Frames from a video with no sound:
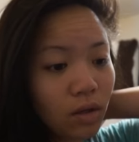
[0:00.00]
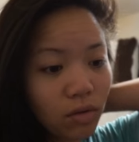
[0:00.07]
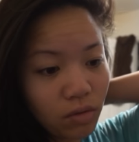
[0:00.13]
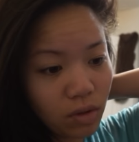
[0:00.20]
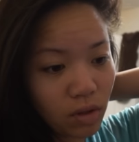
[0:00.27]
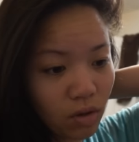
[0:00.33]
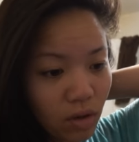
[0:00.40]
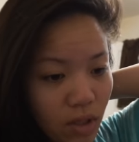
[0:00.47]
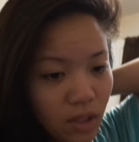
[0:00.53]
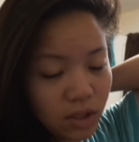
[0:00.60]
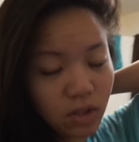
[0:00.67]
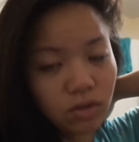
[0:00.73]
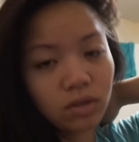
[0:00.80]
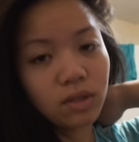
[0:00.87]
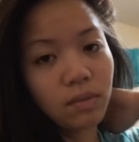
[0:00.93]

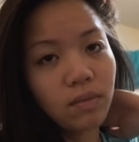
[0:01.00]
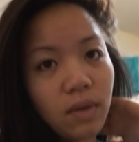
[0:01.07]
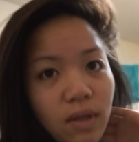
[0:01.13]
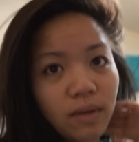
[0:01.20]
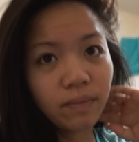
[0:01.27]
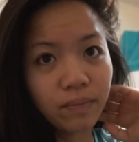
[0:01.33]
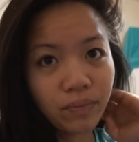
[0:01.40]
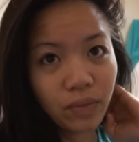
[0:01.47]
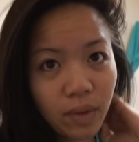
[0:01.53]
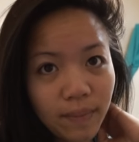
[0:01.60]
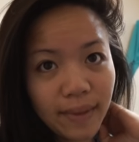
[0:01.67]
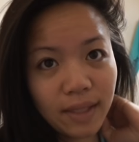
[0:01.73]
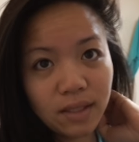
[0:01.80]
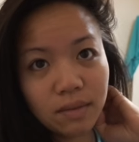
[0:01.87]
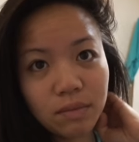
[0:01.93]
3:30-ish or something,
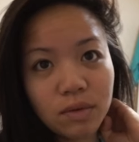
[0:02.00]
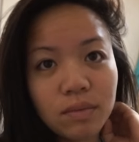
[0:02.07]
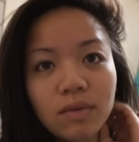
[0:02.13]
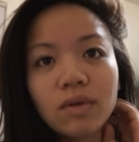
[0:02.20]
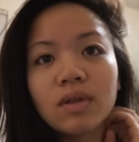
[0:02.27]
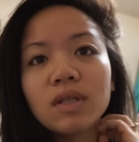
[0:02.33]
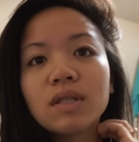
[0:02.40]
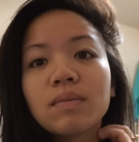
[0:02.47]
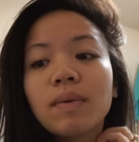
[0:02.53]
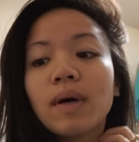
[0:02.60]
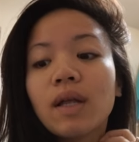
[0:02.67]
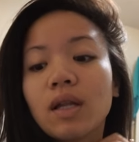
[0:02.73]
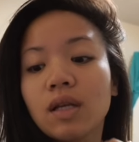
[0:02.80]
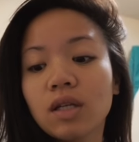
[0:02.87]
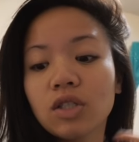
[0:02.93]
making some smoothies, but
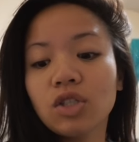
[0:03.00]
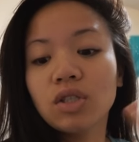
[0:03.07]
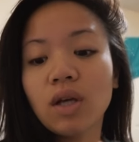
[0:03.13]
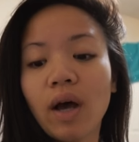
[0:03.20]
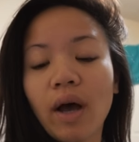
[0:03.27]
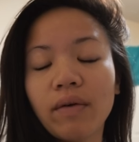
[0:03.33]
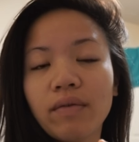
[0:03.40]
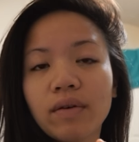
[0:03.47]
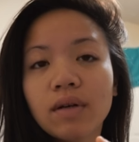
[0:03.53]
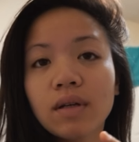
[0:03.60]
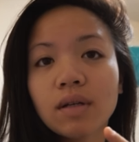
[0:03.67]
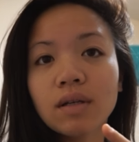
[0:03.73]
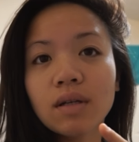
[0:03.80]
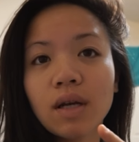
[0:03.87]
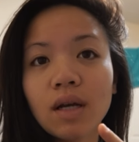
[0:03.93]
she's off
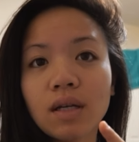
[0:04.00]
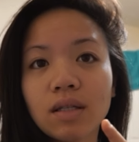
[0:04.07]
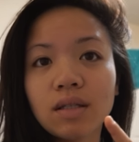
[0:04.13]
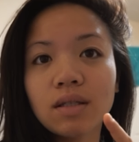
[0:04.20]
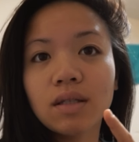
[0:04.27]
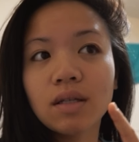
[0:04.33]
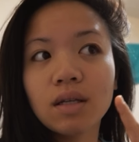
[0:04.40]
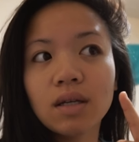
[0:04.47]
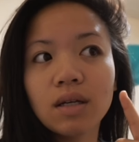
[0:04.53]
because